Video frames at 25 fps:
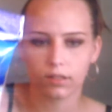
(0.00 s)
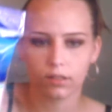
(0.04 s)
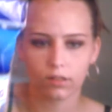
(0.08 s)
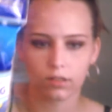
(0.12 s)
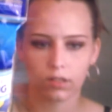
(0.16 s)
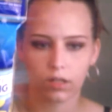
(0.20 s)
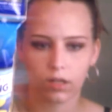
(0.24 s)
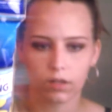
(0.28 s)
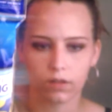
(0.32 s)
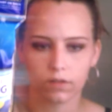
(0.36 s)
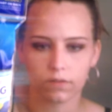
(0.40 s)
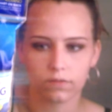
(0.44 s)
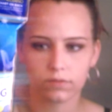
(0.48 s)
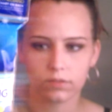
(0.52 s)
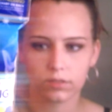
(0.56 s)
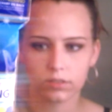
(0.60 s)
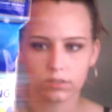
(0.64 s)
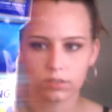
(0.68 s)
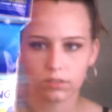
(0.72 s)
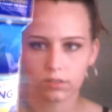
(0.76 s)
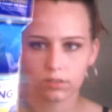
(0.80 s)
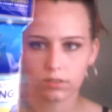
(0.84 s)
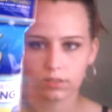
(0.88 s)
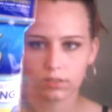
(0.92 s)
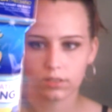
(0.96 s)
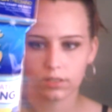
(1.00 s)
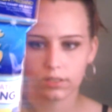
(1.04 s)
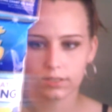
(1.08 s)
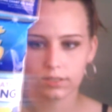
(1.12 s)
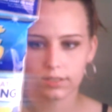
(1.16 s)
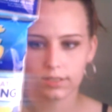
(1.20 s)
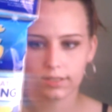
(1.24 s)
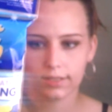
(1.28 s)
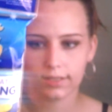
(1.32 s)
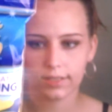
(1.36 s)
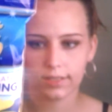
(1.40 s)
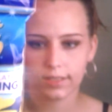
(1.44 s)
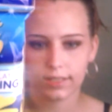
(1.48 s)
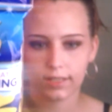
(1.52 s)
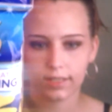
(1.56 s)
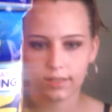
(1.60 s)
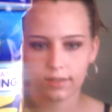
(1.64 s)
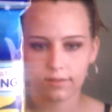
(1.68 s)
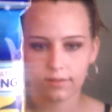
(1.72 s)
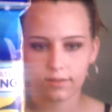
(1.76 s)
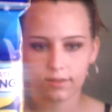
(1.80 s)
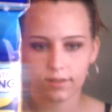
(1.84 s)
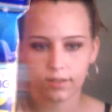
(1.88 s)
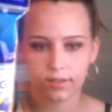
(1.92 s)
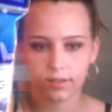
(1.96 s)
gloves, these
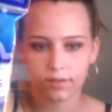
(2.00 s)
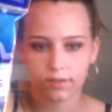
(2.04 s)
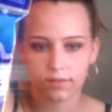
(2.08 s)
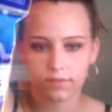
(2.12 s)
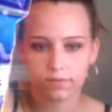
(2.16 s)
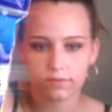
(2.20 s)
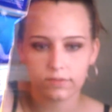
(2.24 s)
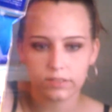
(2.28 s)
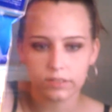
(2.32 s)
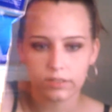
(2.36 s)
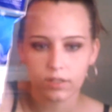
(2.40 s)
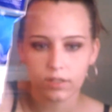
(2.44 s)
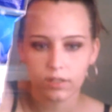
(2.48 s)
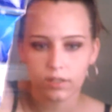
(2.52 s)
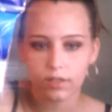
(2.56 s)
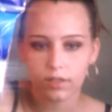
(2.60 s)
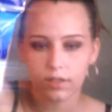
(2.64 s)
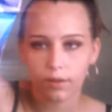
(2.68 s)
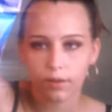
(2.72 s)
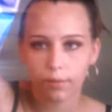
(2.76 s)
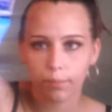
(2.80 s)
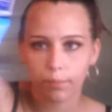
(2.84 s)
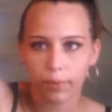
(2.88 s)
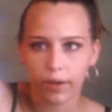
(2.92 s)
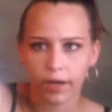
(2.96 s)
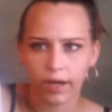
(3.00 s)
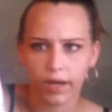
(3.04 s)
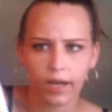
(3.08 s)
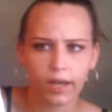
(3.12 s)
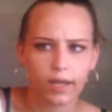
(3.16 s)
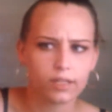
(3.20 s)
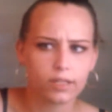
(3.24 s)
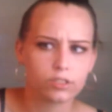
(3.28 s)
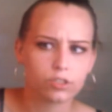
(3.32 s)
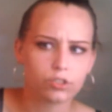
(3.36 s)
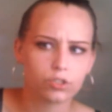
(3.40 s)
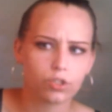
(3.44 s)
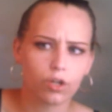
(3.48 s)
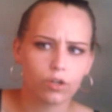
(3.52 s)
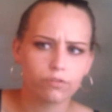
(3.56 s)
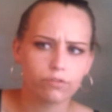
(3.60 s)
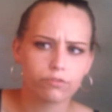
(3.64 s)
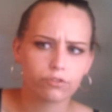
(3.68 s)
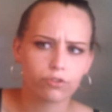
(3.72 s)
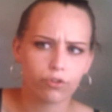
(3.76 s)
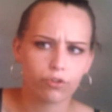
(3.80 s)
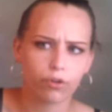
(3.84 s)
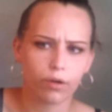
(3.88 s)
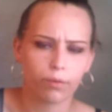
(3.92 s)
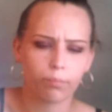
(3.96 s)
cleaning gloves by Soft
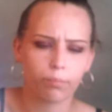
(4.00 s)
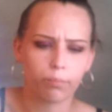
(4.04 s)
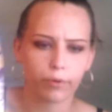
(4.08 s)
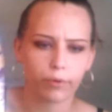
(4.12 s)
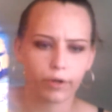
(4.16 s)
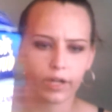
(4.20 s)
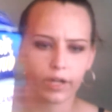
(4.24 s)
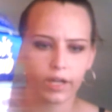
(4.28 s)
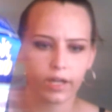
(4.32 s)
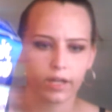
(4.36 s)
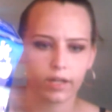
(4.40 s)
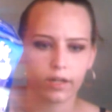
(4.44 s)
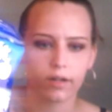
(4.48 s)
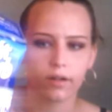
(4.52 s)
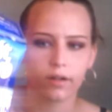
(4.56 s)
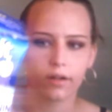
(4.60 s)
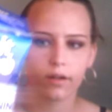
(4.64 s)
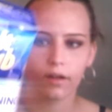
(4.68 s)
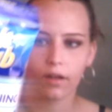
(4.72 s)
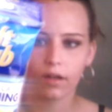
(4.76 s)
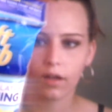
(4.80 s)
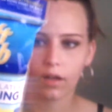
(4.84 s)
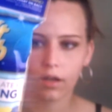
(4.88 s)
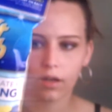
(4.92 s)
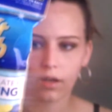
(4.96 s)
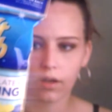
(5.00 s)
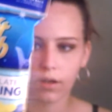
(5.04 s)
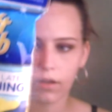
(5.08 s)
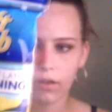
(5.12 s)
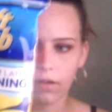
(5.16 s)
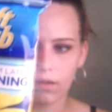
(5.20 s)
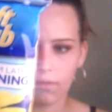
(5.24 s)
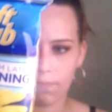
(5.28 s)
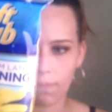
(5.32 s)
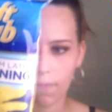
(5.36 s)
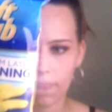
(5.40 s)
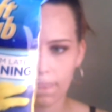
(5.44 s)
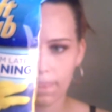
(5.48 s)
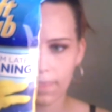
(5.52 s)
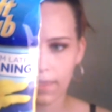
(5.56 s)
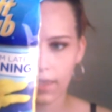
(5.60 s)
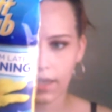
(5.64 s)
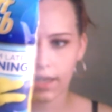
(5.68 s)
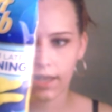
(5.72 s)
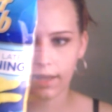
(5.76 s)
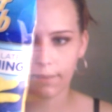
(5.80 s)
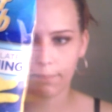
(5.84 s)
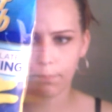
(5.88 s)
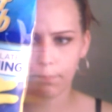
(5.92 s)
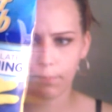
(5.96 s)
Scrub brand.
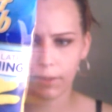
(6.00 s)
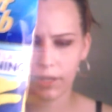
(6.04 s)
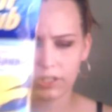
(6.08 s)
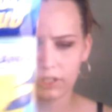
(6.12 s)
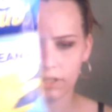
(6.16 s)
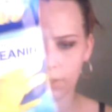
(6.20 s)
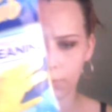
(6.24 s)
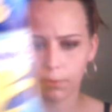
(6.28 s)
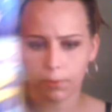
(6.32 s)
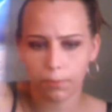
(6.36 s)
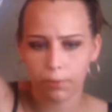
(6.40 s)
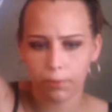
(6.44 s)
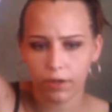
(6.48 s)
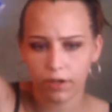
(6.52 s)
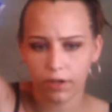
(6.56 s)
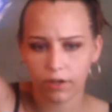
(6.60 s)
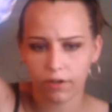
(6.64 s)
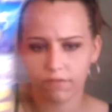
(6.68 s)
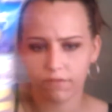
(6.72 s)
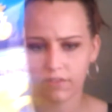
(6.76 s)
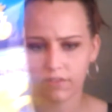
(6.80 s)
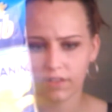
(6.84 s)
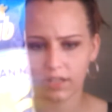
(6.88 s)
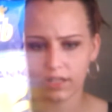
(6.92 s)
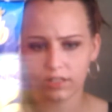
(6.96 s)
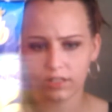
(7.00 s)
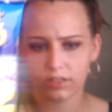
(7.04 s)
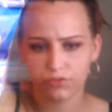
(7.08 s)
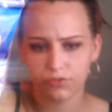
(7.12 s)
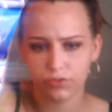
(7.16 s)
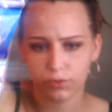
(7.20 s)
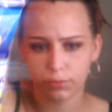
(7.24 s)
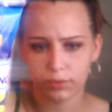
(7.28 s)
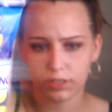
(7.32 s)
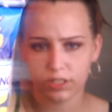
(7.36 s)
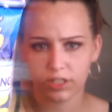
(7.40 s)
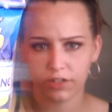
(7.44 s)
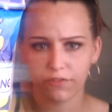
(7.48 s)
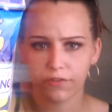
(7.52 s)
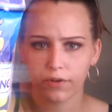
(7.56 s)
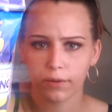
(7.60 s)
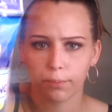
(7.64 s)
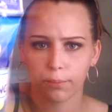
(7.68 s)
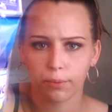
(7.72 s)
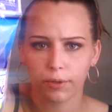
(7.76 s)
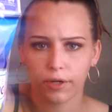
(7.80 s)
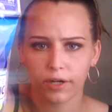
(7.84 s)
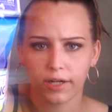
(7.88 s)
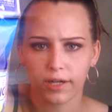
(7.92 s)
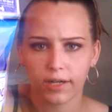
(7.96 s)
I picked up a pair of these from a
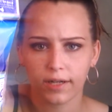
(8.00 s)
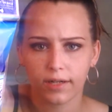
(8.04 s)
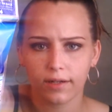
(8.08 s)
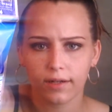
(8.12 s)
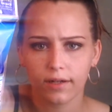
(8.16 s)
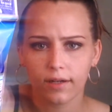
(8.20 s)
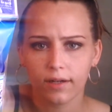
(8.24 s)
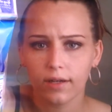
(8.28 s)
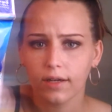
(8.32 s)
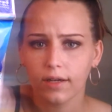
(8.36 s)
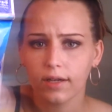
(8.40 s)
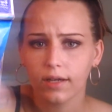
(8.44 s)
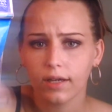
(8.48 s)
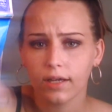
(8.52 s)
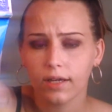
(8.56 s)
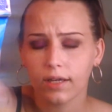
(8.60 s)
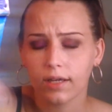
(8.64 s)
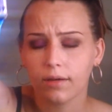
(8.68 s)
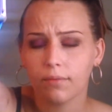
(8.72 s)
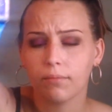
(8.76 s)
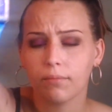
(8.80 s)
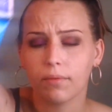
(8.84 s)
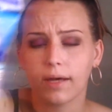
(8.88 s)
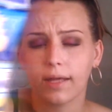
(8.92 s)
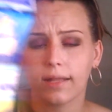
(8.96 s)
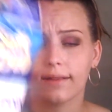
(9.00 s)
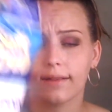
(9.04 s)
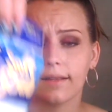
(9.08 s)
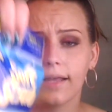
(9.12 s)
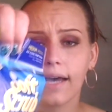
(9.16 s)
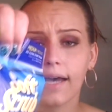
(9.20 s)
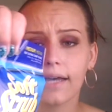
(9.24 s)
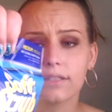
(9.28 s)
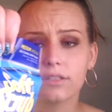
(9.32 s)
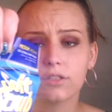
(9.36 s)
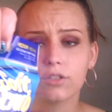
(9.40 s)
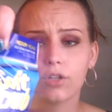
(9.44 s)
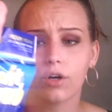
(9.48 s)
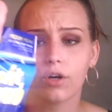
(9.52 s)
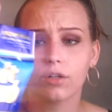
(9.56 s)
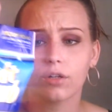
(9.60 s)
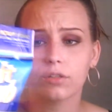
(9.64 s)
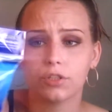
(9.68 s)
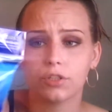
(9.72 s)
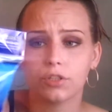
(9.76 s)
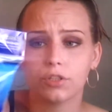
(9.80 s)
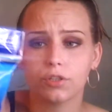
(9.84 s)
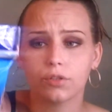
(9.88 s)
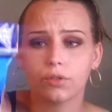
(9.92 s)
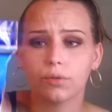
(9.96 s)
different brand in my last
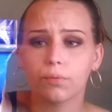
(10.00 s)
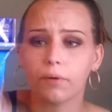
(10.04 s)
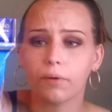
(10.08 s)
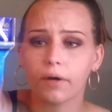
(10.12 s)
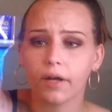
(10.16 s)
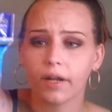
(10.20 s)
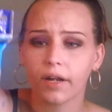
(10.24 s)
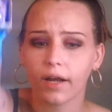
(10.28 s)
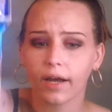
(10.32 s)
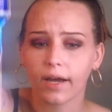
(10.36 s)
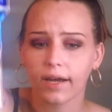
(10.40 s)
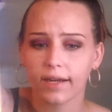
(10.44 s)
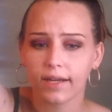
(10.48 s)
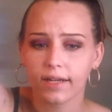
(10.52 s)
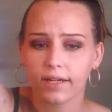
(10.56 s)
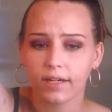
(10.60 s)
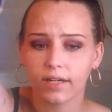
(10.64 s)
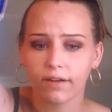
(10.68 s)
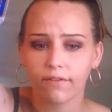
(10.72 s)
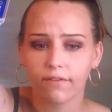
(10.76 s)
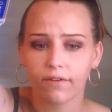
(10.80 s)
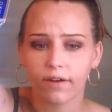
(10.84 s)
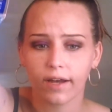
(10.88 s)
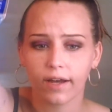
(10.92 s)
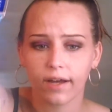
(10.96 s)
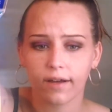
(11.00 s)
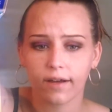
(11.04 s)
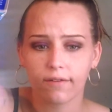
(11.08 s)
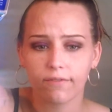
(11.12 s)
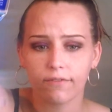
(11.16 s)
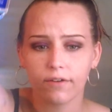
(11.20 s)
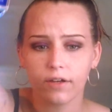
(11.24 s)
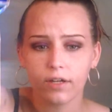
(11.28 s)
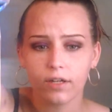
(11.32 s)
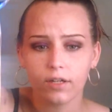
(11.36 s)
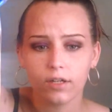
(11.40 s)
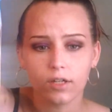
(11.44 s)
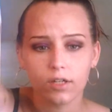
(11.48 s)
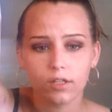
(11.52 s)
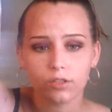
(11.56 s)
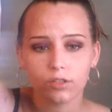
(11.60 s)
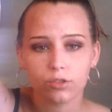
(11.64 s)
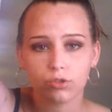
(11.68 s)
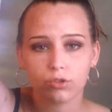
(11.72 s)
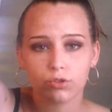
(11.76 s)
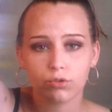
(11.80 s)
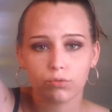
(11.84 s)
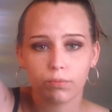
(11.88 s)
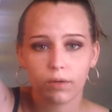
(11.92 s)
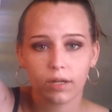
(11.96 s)
haul too, but I can never have
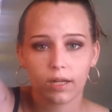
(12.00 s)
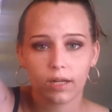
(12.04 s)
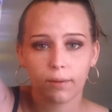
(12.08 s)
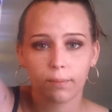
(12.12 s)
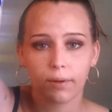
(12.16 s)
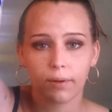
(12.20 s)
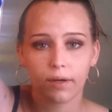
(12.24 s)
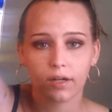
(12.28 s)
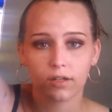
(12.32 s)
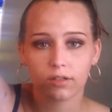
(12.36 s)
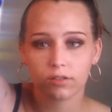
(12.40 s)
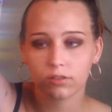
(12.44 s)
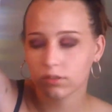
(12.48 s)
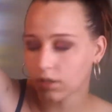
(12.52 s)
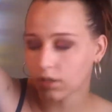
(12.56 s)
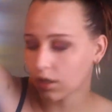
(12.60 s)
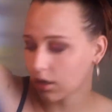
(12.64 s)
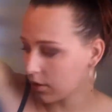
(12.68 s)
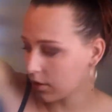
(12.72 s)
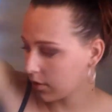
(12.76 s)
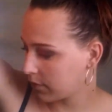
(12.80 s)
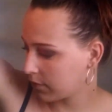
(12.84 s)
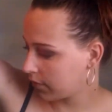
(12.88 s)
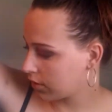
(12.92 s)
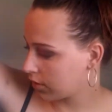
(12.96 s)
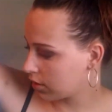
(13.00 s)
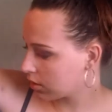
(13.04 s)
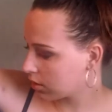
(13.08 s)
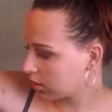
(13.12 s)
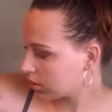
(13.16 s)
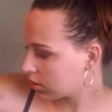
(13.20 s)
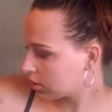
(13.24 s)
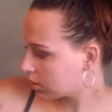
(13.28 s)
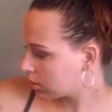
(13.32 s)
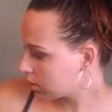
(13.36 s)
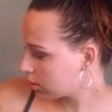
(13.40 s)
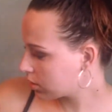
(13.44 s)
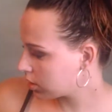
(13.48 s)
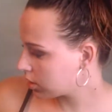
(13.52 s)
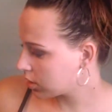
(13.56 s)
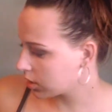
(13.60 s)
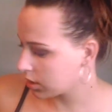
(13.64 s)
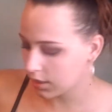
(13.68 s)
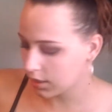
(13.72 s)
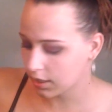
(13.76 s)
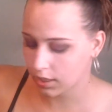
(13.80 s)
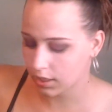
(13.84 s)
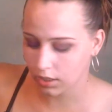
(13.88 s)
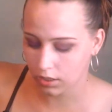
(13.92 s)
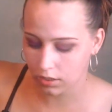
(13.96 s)
too many pairs of
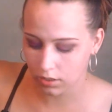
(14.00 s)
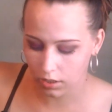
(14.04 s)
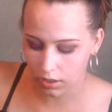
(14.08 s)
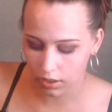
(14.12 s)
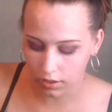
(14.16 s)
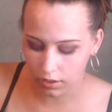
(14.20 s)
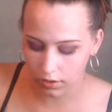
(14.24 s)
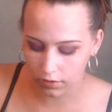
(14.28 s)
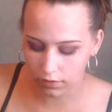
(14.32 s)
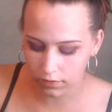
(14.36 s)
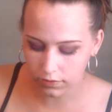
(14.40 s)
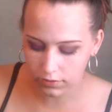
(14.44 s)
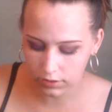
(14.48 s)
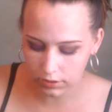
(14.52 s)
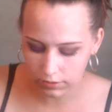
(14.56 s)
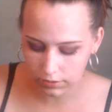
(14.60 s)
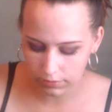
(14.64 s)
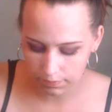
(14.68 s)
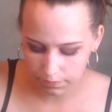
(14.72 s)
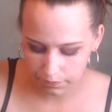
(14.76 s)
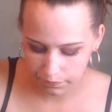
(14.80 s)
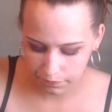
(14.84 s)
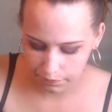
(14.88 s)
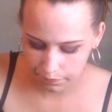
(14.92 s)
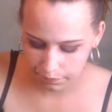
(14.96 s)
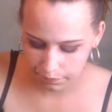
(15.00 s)
cleaning gloves.